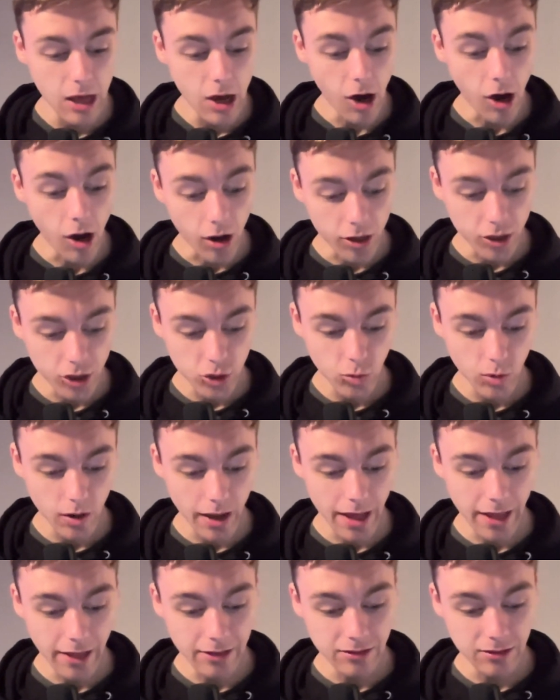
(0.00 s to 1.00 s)
Oshawa
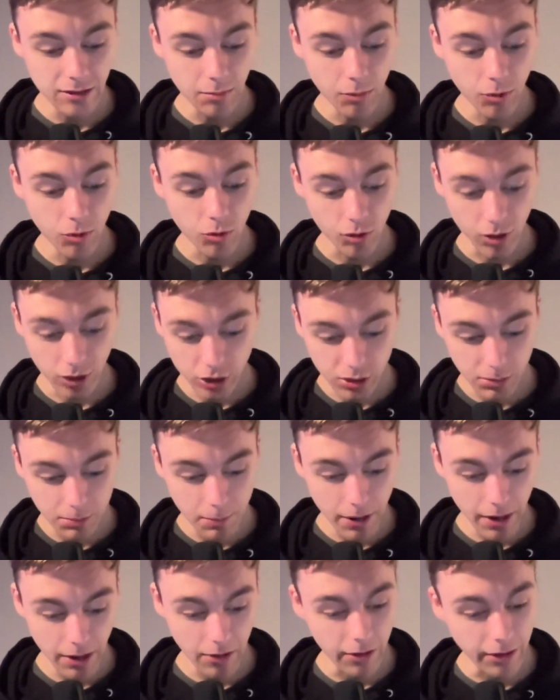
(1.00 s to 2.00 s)
ends up crushing
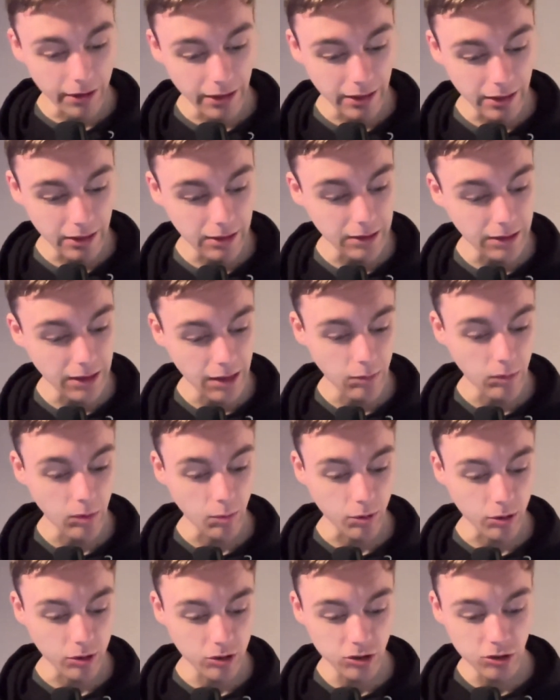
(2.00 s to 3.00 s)
Barrie in game
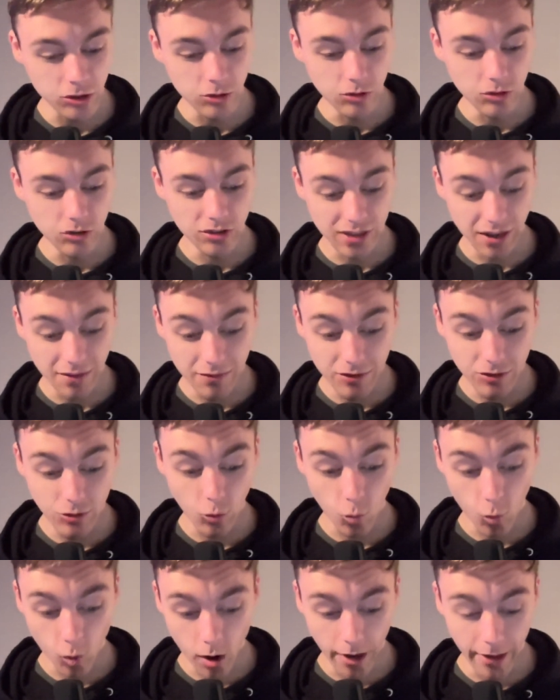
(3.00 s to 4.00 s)
number 2,
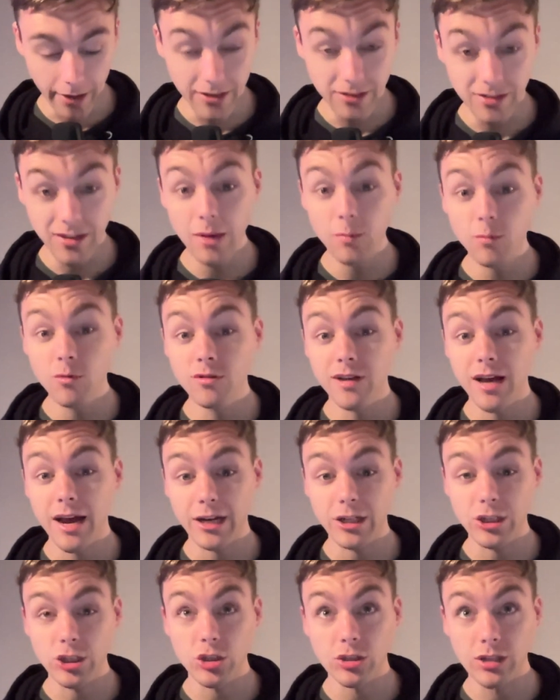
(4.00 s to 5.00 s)
7-1. This game was
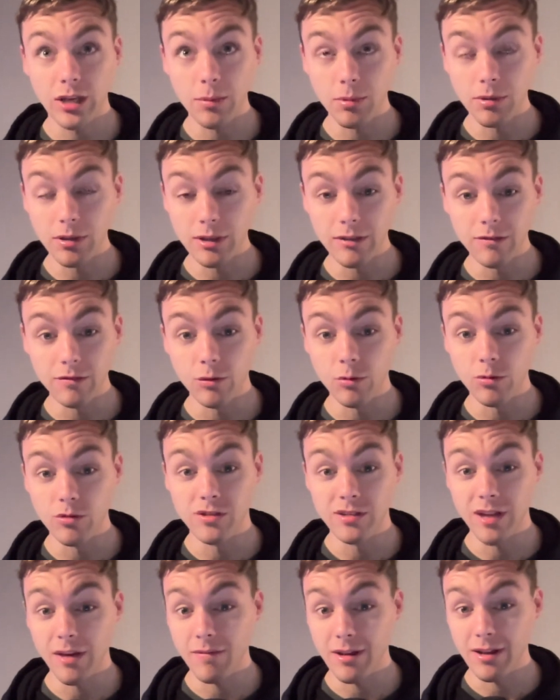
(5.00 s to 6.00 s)
actually, I believe, it was
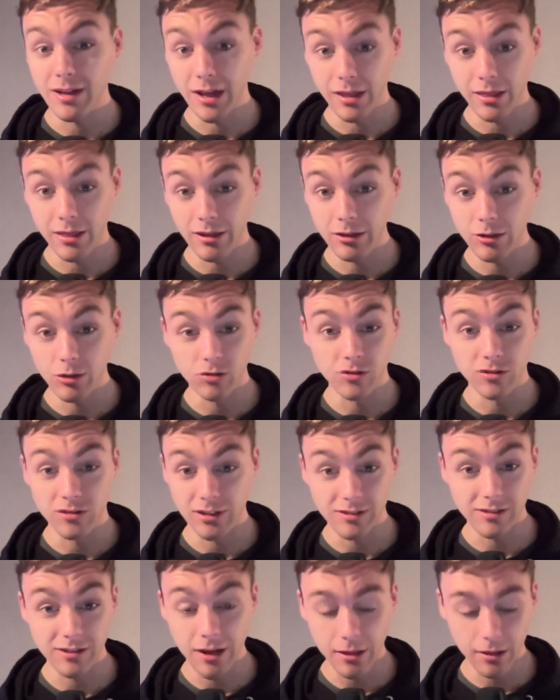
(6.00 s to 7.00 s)
7-0 or
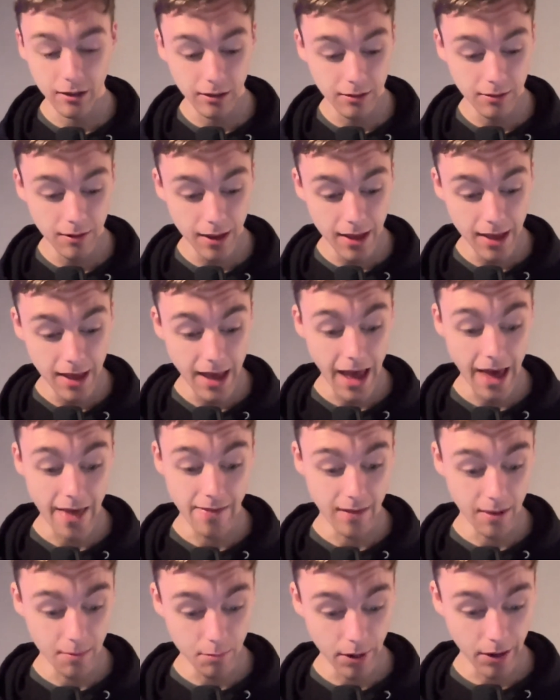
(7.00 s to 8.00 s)
6-0,
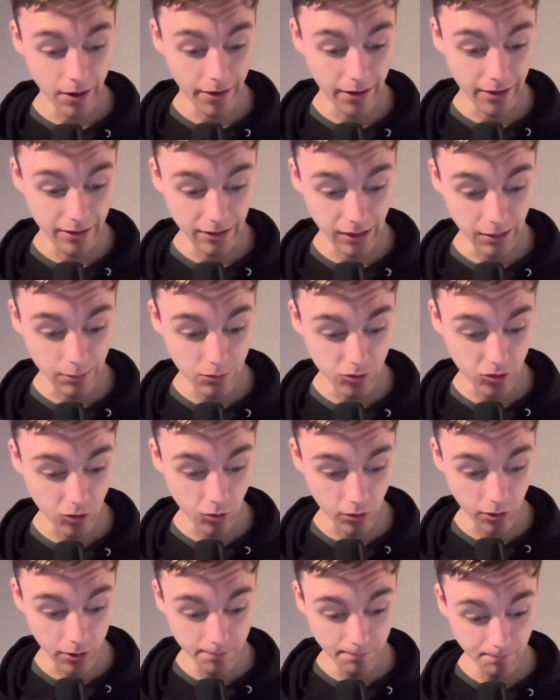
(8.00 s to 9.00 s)
and then Barrie ended up
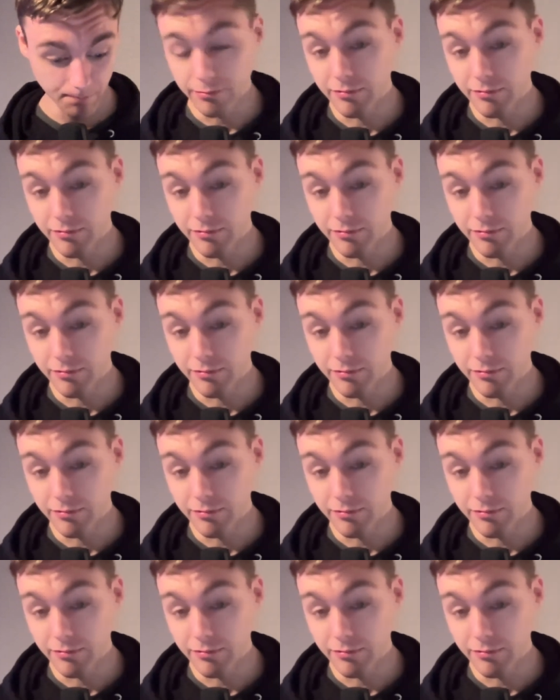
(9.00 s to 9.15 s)
scoring.